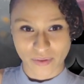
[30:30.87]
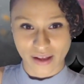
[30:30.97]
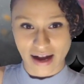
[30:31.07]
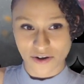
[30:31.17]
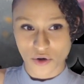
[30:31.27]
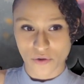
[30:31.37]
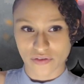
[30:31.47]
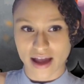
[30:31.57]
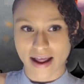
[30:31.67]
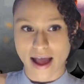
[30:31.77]
I don't know if
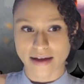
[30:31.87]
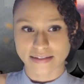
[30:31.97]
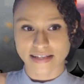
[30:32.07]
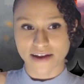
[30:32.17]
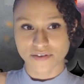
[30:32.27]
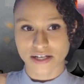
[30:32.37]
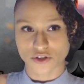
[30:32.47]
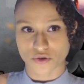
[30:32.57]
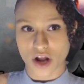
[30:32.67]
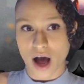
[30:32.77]
that saved us
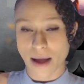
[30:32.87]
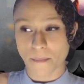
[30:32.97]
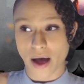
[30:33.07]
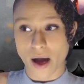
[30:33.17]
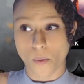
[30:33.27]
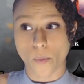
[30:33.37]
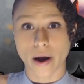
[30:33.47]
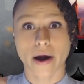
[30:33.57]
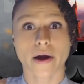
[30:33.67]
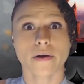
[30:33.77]
or not, but
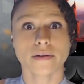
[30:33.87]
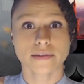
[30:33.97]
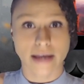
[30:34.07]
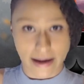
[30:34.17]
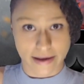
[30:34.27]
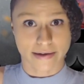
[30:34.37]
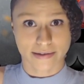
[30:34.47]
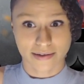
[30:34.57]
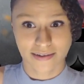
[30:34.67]
we'll take it.